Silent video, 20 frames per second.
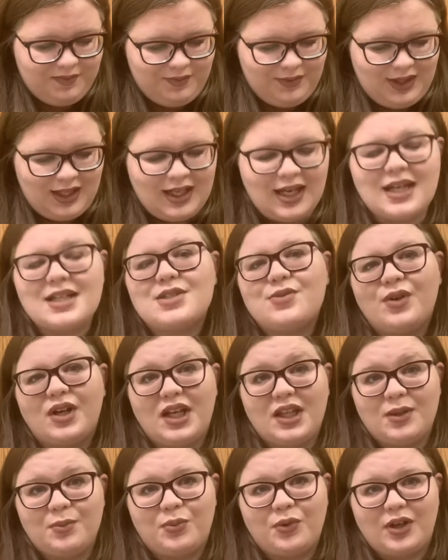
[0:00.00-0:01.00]
The next one
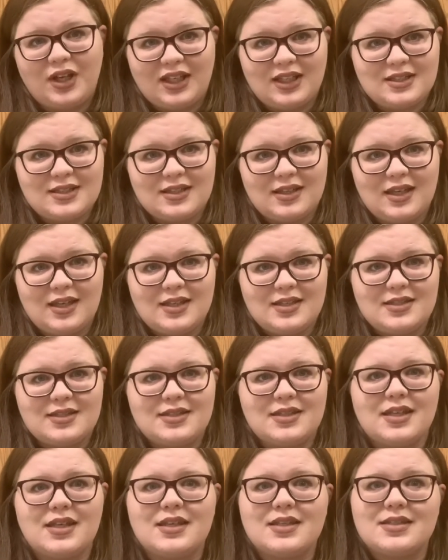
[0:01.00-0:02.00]
on the boys
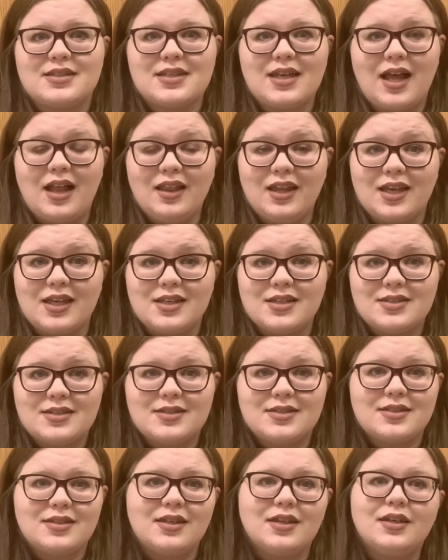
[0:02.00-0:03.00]
list is
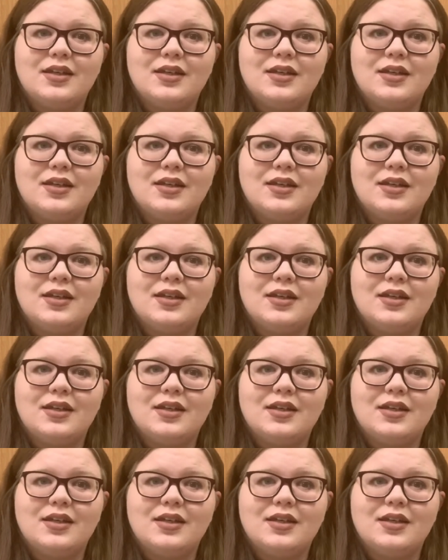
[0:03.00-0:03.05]
Ellis.